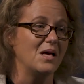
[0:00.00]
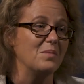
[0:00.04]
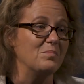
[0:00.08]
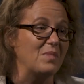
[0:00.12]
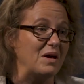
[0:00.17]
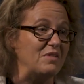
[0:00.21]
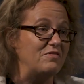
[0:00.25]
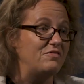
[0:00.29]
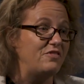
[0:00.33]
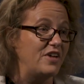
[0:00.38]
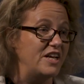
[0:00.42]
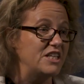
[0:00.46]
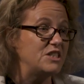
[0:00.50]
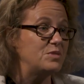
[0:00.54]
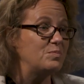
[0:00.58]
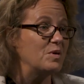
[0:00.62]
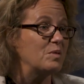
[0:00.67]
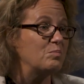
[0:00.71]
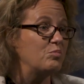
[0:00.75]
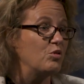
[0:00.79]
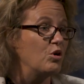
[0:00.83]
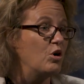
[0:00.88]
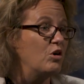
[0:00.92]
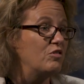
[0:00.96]
My
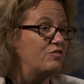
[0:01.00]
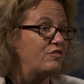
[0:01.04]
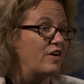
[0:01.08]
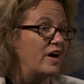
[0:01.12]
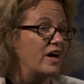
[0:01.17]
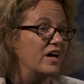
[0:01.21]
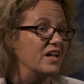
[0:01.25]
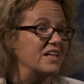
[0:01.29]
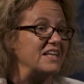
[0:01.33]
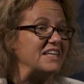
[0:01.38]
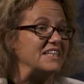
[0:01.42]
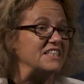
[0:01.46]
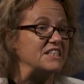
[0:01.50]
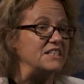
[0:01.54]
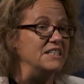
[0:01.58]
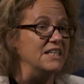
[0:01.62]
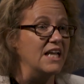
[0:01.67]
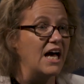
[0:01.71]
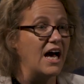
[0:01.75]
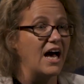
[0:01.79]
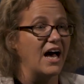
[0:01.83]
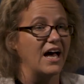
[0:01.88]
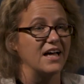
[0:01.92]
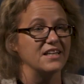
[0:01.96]
Facebook profile is
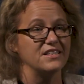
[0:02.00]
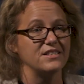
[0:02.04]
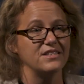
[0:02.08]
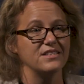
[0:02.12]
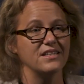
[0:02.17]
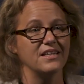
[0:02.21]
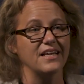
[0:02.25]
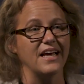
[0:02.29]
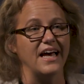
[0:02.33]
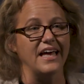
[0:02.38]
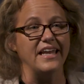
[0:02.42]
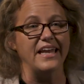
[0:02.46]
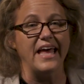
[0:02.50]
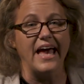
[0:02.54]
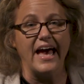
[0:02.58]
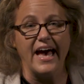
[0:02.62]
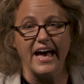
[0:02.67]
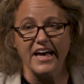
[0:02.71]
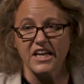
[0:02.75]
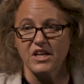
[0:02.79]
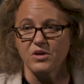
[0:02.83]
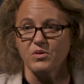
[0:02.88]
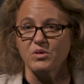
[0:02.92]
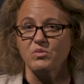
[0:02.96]
not an
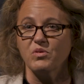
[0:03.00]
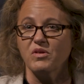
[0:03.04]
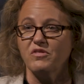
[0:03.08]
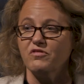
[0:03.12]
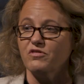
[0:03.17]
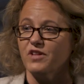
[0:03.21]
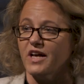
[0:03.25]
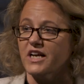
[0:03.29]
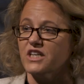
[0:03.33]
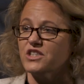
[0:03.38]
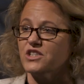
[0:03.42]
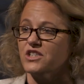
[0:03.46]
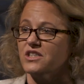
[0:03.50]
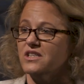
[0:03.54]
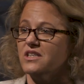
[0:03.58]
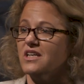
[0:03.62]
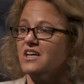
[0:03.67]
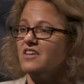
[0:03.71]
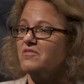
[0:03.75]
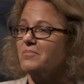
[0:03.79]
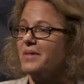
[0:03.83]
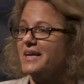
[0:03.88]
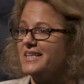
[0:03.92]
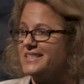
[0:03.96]
accurate reflection
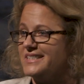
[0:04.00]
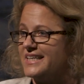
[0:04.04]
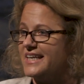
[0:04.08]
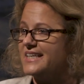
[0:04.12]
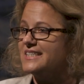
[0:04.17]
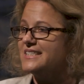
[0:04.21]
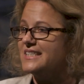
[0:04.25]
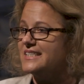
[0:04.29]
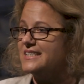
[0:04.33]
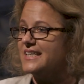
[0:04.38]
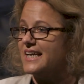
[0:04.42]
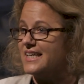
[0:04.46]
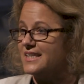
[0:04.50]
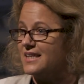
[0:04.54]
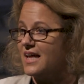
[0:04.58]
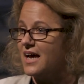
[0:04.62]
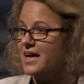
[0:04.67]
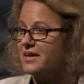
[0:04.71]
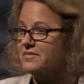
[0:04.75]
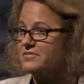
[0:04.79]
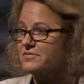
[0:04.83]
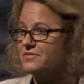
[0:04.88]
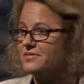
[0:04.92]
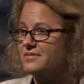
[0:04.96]
of my day-to-day
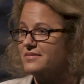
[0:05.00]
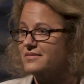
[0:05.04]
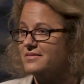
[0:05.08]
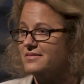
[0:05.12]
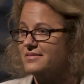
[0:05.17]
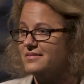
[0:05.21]
life.